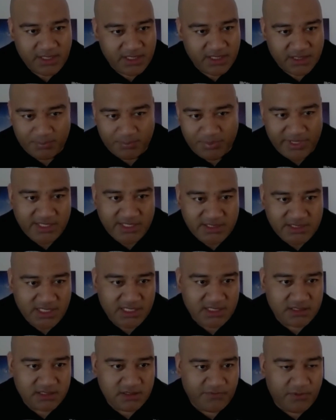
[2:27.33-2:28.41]
And the plane
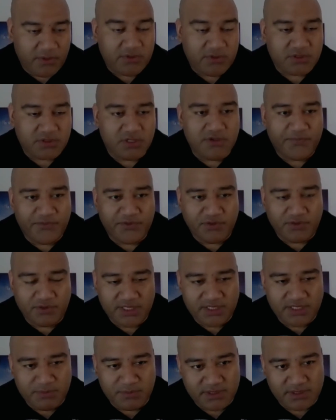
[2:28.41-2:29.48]
takes off. What was going through your
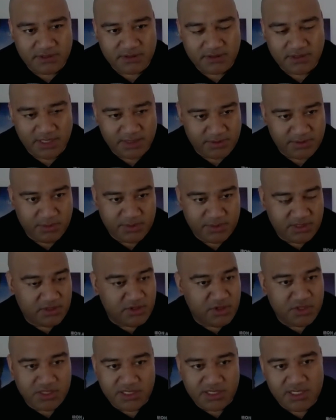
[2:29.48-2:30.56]
head, man?
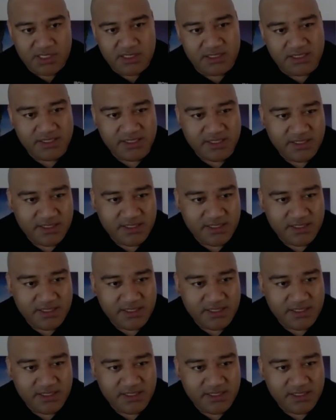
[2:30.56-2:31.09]
You're only young,